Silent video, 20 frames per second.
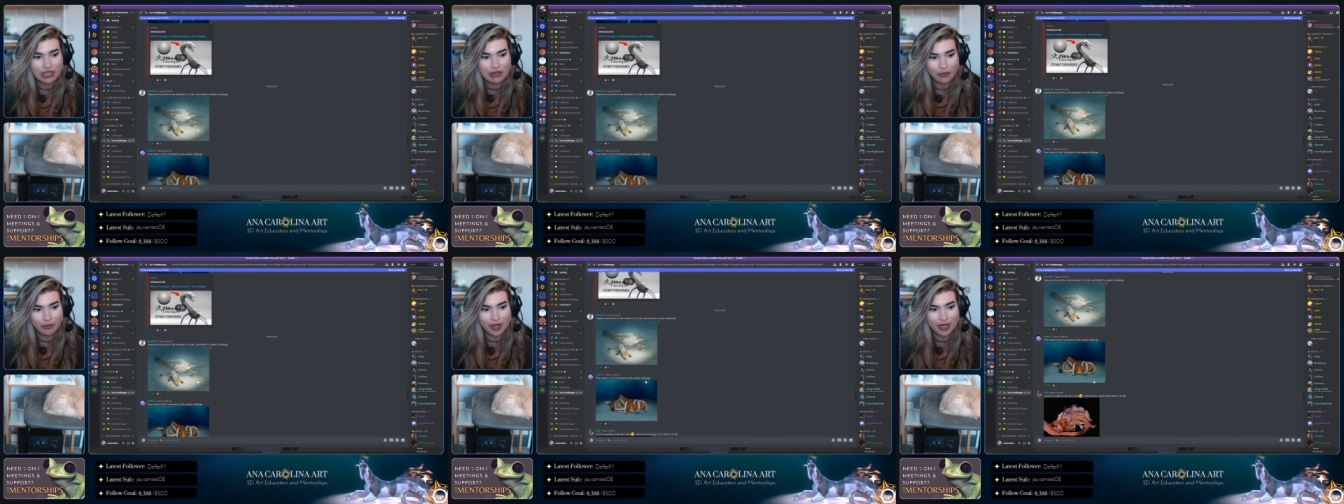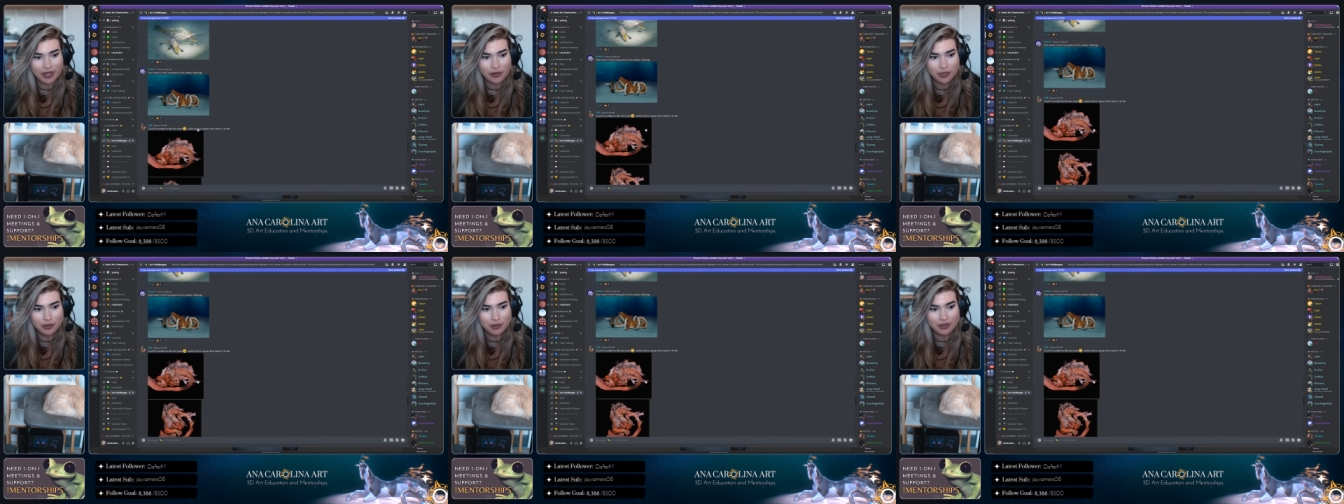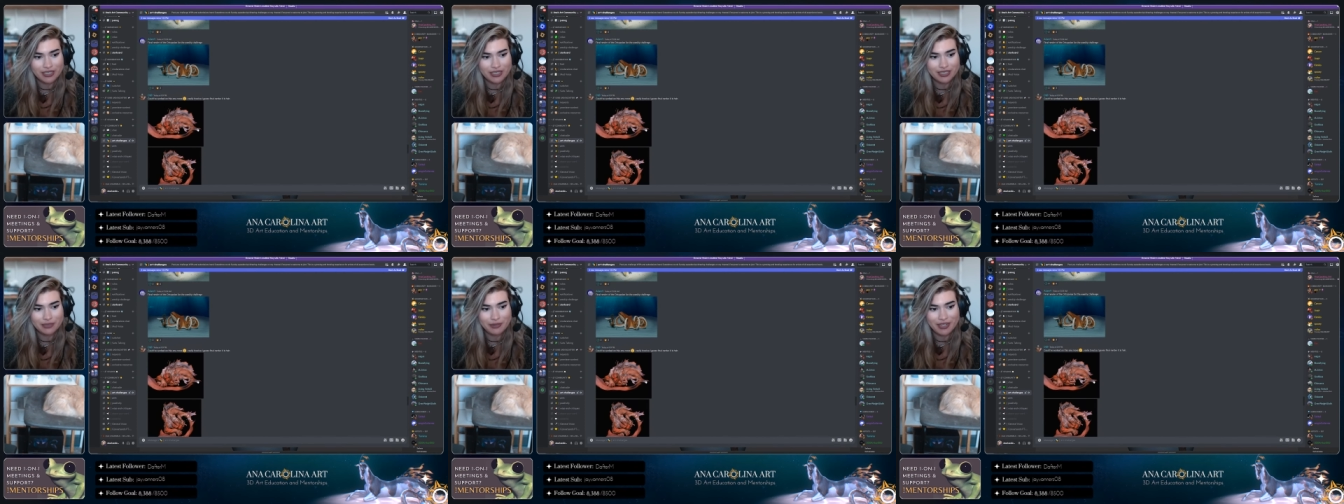everybody who's
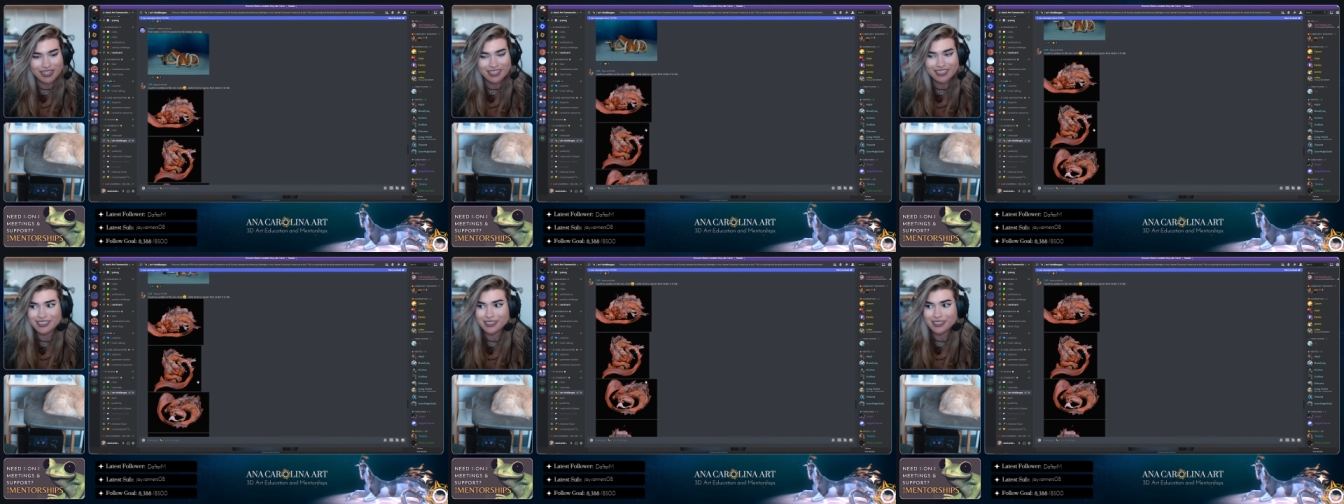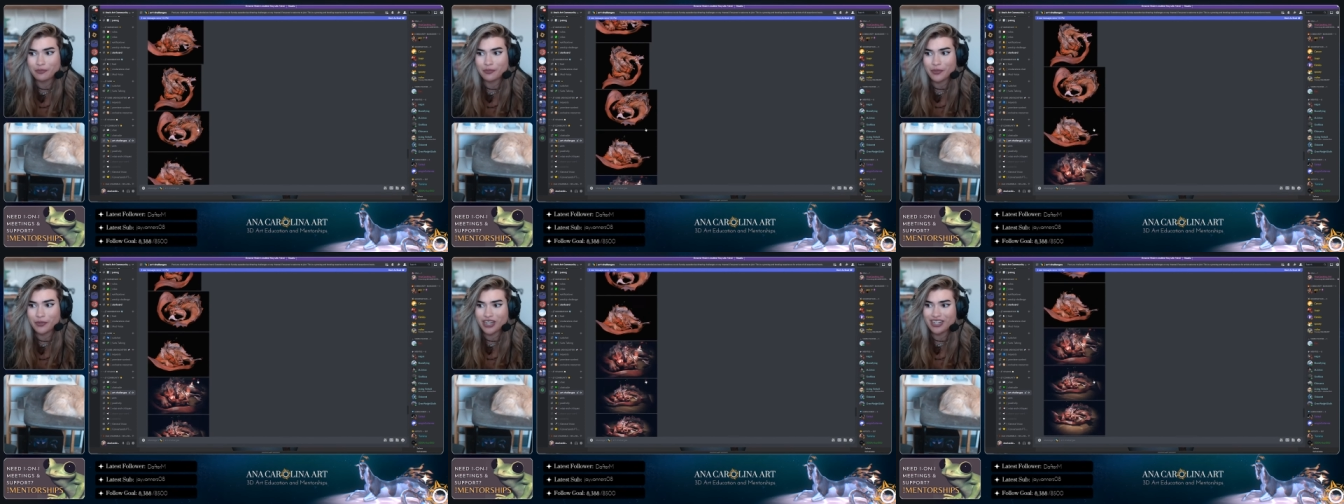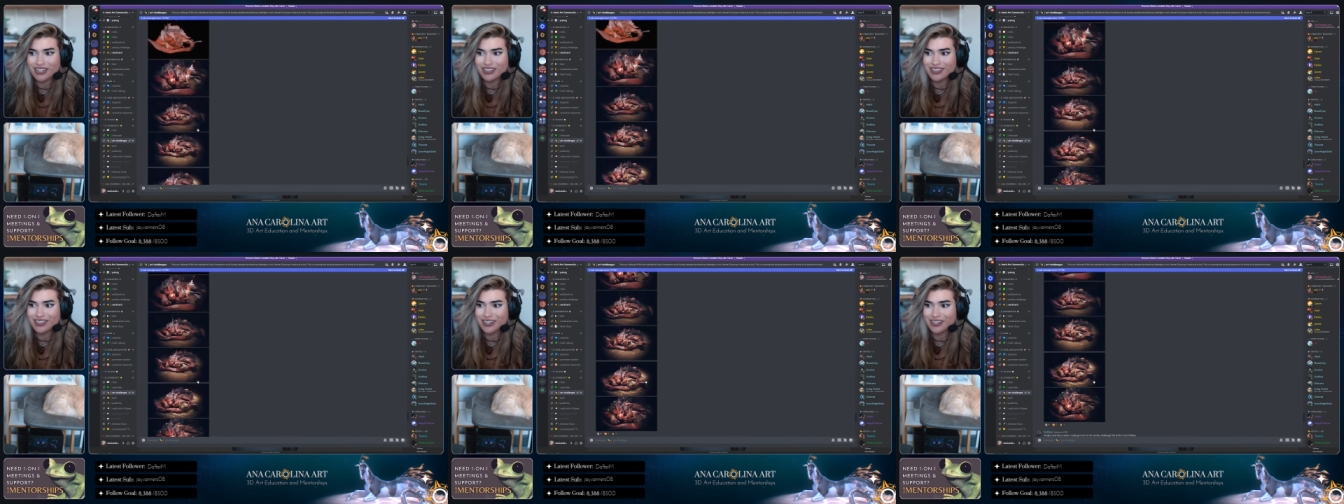participating
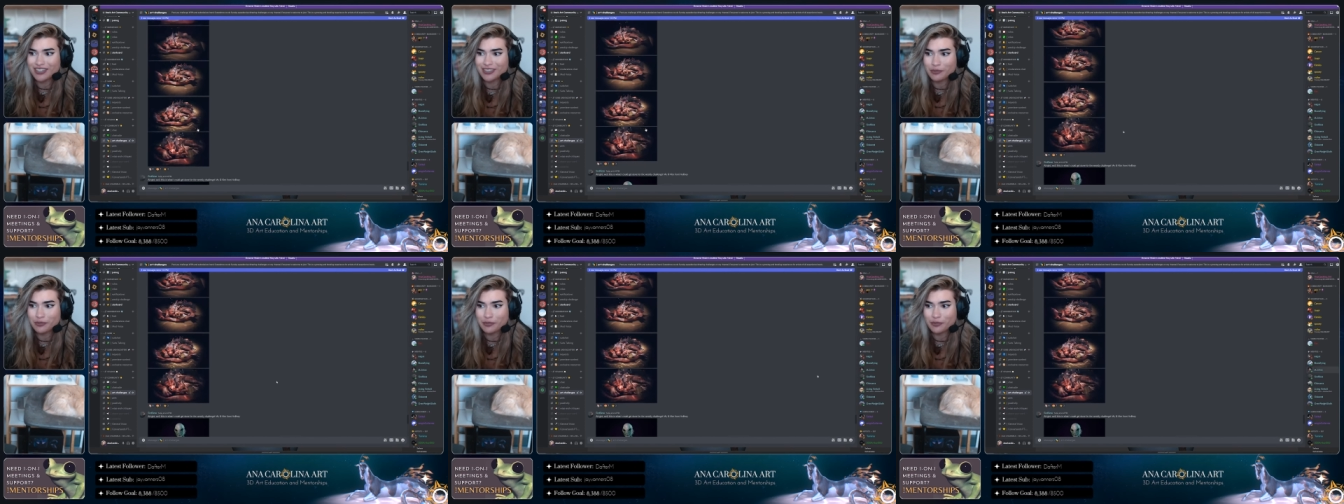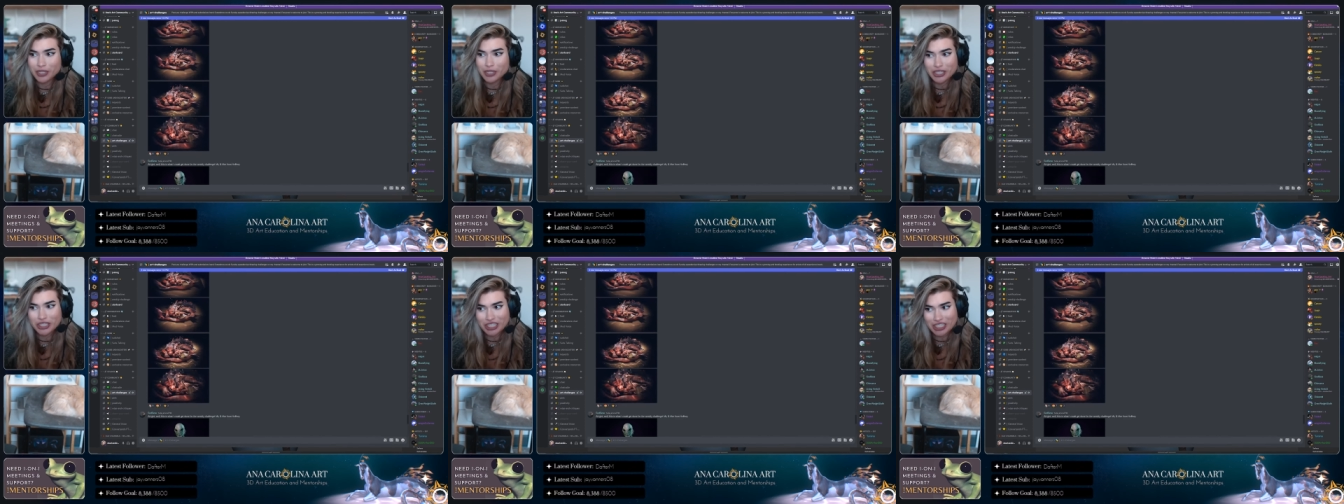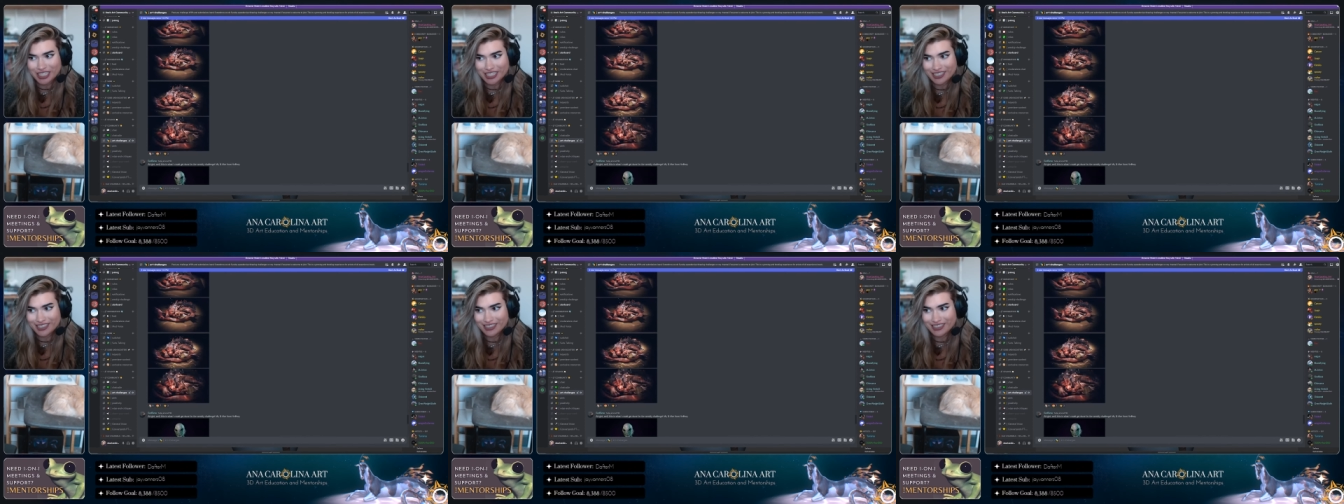submitted their
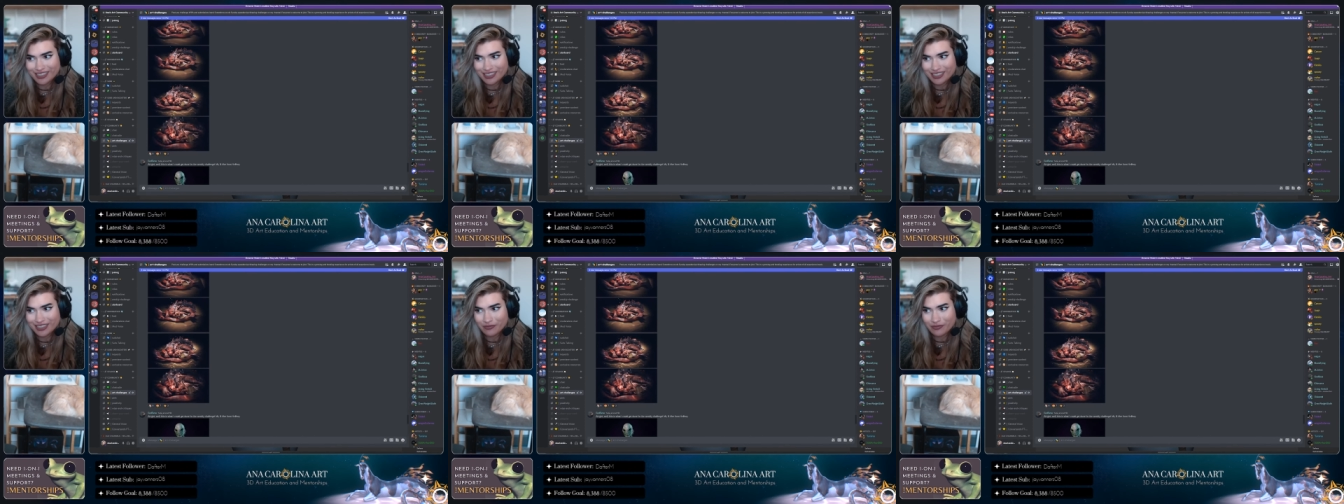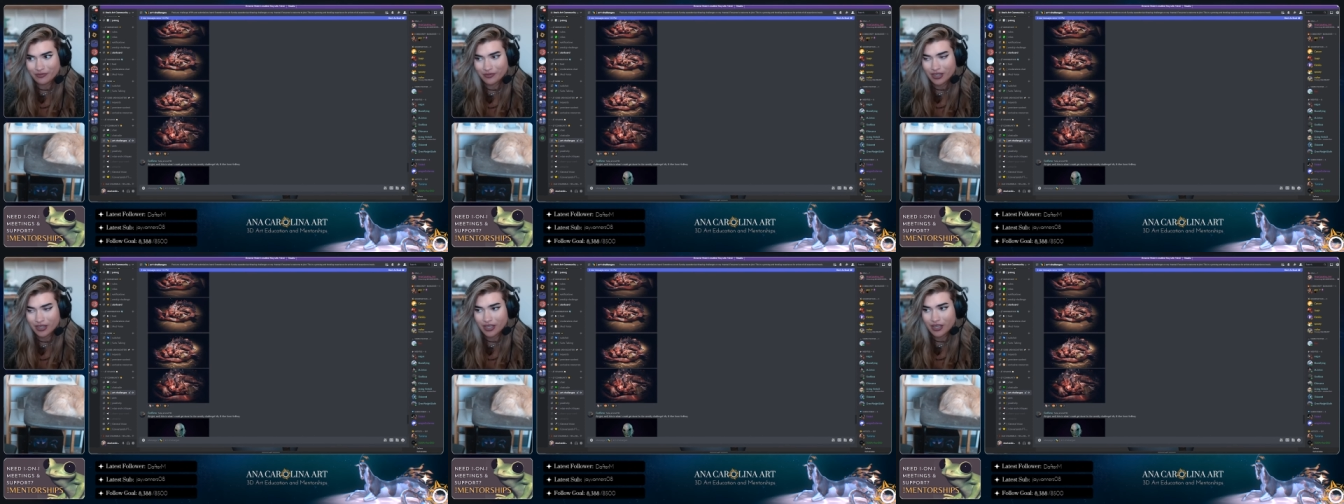submissions.